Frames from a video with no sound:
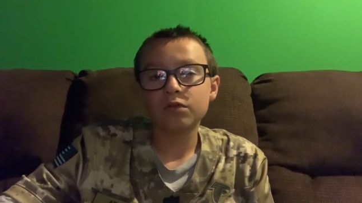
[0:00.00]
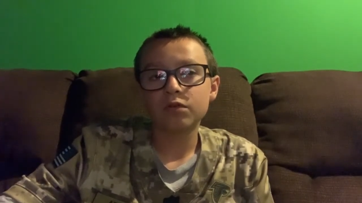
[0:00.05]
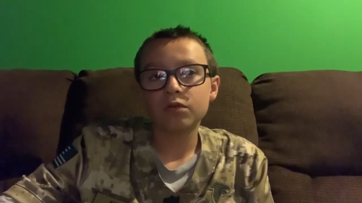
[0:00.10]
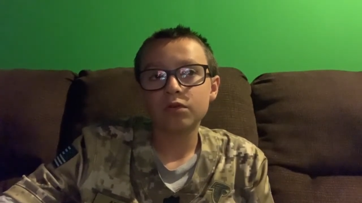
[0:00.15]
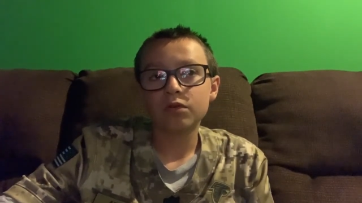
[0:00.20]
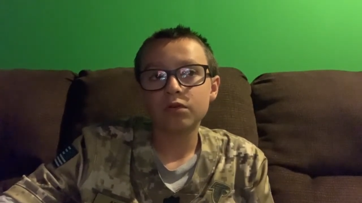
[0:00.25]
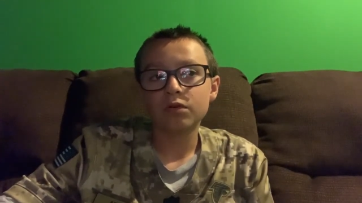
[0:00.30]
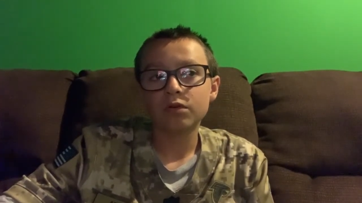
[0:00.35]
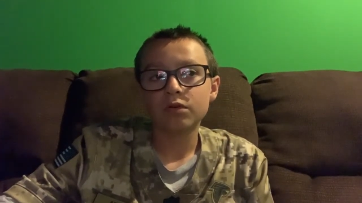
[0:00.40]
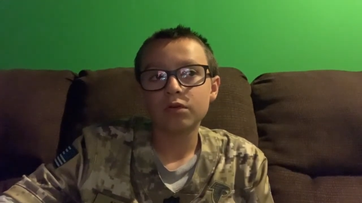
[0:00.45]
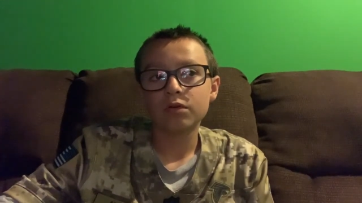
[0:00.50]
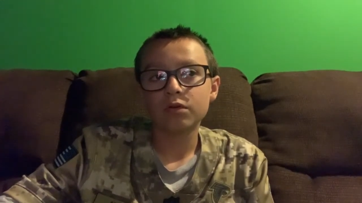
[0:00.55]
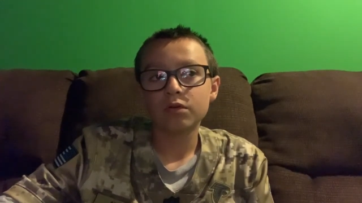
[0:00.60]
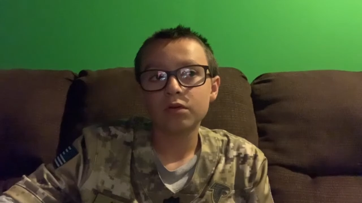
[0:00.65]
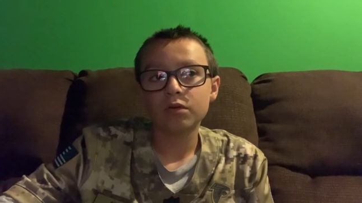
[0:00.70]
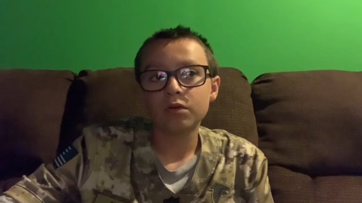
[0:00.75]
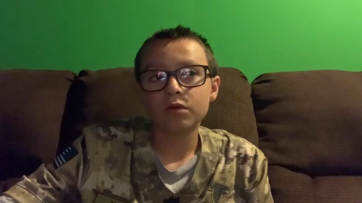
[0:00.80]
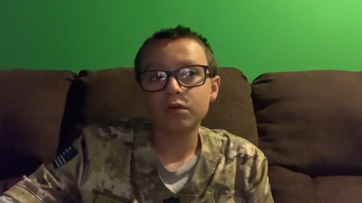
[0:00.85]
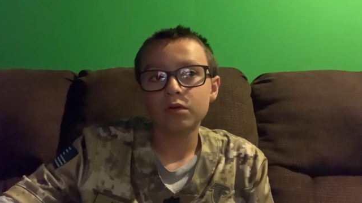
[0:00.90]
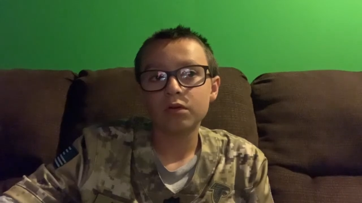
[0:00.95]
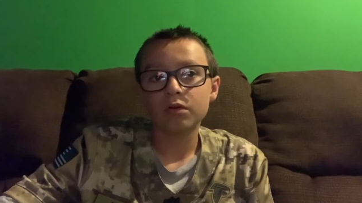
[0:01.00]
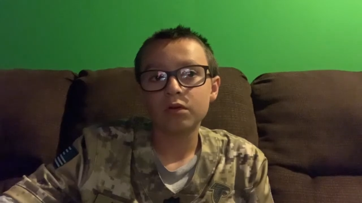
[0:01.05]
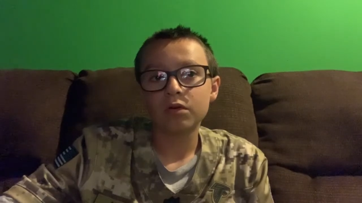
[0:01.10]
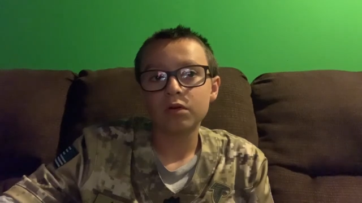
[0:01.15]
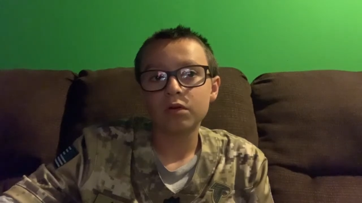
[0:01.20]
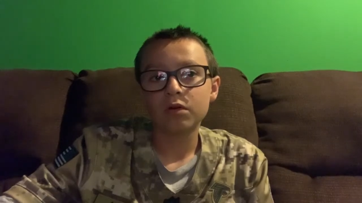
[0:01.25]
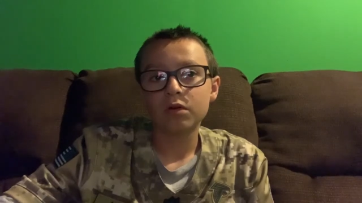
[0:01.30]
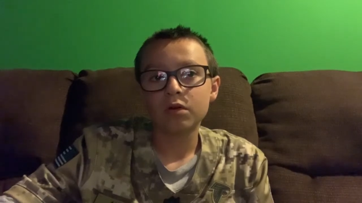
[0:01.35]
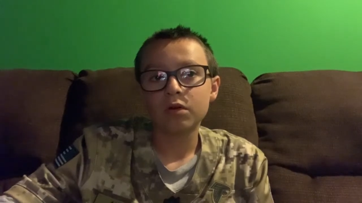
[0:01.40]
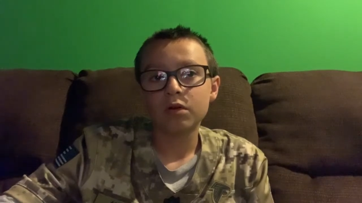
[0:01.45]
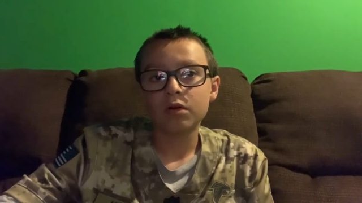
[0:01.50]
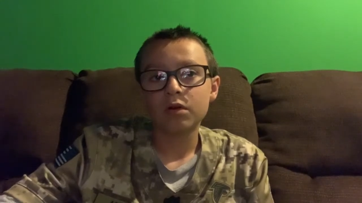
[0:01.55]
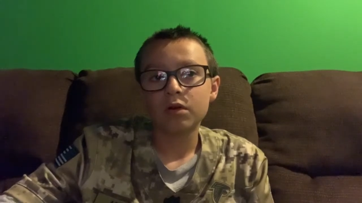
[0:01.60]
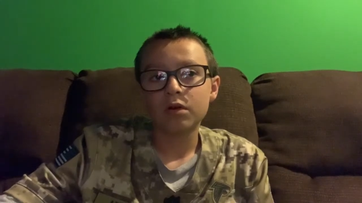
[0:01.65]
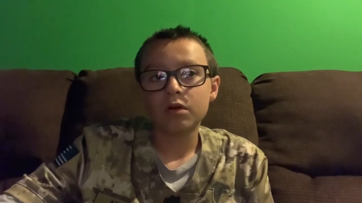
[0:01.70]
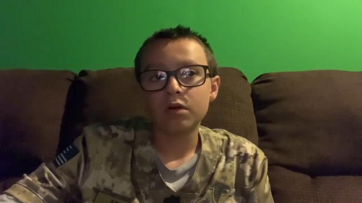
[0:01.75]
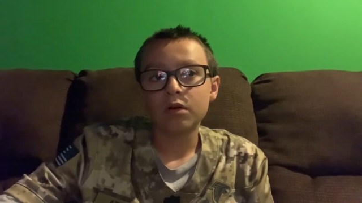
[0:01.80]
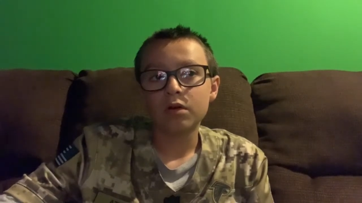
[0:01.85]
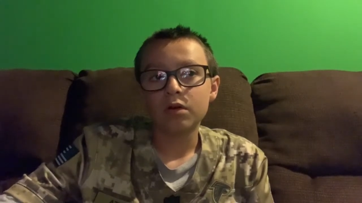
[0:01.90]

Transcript: Nobody speaks.